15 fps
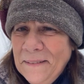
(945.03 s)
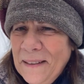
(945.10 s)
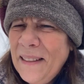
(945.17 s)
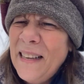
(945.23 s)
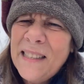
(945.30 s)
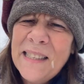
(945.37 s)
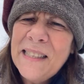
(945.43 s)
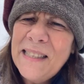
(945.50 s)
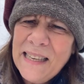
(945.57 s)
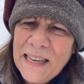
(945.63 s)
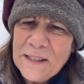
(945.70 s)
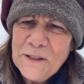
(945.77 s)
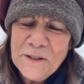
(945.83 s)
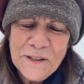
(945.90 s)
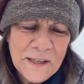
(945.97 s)
And that's just an
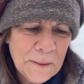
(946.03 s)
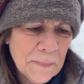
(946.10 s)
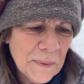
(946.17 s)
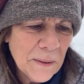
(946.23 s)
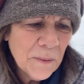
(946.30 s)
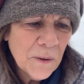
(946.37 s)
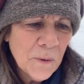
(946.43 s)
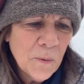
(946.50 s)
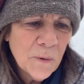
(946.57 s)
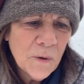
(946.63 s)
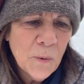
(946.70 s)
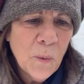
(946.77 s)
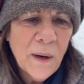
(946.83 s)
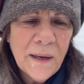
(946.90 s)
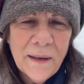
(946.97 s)
extra tip, but you,
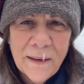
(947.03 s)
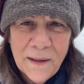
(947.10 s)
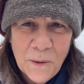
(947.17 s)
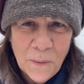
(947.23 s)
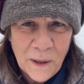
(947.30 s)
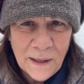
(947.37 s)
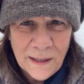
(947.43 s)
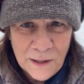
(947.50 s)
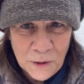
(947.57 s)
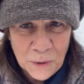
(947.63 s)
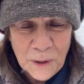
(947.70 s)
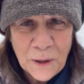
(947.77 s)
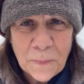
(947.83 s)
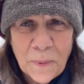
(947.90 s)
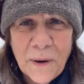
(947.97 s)
you want to, you want to
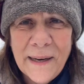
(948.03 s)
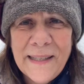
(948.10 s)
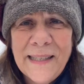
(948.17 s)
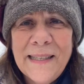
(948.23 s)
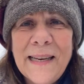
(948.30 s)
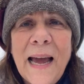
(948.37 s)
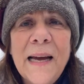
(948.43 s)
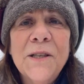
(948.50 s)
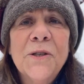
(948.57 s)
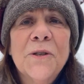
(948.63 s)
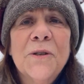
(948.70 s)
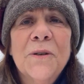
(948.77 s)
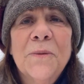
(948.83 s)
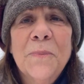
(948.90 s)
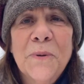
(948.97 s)
enjoy your present as
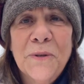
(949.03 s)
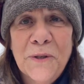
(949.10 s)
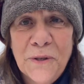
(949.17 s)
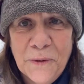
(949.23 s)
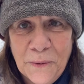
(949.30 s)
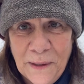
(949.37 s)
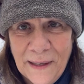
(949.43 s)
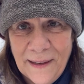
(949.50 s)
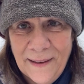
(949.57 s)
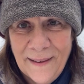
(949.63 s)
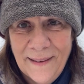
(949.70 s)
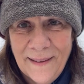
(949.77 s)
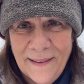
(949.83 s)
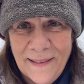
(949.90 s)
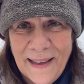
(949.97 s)
you're pursuing
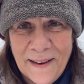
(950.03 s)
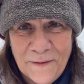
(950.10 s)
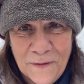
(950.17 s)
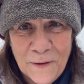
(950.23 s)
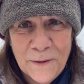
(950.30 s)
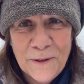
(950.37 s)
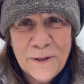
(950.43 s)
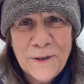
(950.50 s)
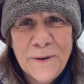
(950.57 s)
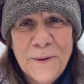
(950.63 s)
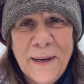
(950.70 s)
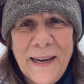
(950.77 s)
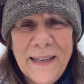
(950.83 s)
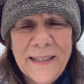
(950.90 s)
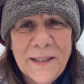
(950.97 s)
that future.
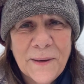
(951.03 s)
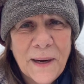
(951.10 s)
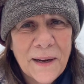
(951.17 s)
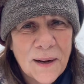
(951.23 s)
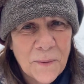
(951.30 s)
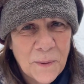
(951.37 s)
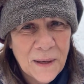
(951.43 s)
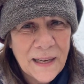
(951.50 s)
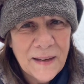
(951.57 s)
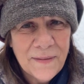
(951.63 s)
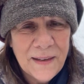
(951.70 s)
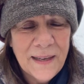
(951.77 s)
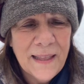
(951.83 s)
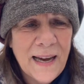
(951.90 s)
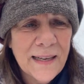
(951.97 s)
Okay. So I, I want to give
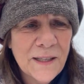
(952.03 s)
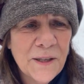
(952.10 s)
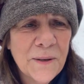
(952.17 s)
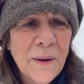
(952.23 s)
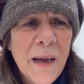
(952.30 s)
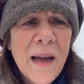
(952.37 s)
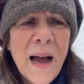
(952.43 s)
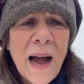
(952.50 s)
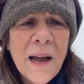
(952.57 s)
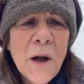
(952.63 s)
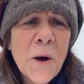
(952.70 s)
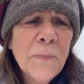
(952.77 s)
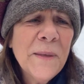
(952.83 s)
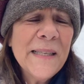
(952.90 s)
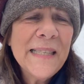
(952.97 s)
you that too. I
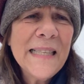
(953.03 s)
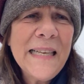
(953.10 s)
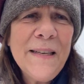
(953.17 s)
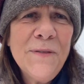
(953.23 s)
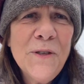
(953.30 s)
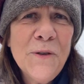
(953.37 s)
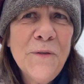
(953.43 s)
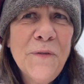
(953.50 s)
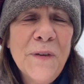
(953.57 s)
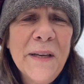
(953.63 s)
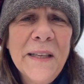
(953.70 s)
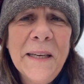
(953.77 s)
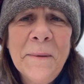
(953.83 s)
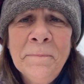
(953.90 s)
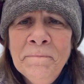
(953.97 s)
hope this leaves you
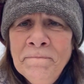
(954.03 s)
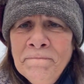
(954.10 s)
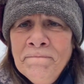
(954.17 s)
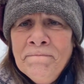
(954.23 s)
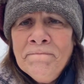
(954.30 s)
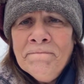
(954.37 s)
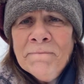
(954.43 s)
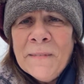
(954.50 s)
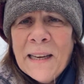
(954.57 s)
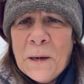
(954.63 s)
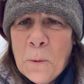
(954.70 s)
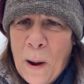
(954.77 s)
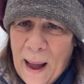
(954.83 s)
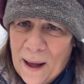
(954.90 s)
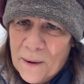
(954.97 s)
feeling
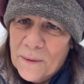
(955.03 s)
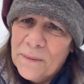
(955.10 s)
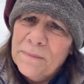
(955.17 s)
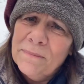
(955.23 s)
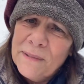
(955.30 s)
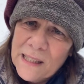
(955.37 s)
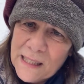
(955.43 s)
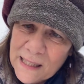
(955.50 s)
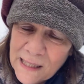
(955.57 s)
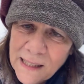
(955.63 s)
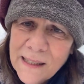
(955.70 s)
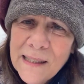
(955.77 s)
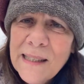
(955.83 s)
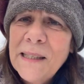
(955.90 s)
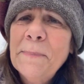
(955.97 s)
like, wow, this
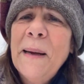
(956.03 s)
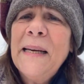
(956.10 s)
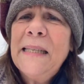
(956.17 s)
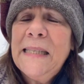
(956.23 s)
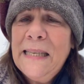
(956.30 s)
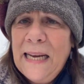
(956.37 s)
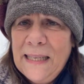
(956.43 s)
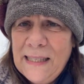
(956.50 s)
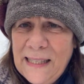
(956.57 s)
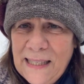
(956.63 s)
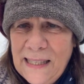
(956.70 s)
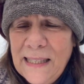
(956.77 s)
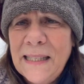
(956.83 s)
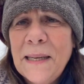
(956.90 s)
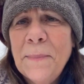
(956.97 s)
is, this makes sense.
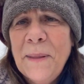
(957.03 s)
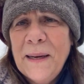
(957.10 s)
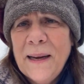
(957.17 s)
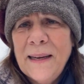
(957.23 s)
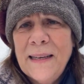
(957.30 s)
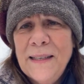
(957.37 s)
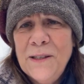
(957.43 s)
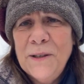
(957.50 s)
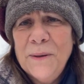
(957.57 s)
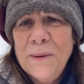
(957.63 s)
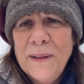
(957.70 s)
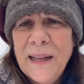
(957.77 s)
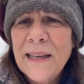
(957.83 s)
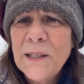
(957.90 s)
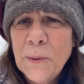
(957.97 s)
This is something I can do.
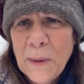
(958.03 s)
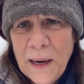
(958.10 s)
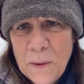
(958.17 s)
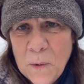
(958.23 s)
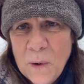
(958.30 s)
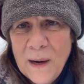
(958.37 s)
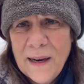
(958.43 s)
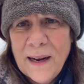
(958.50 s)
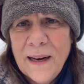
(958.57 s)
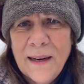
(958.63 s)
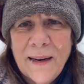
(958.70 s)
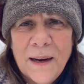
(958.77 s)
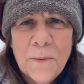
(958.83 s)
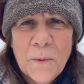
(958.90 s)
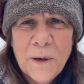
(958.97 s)
And that's what I want.
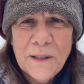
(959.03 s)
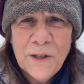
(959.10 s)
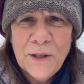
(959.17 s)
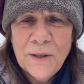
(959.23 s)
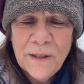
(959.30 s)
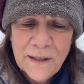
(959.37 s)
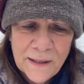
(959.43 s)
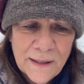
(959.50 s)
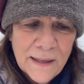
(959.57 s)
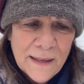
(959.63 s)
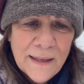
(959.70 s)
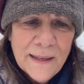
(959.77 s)
I, I want you to,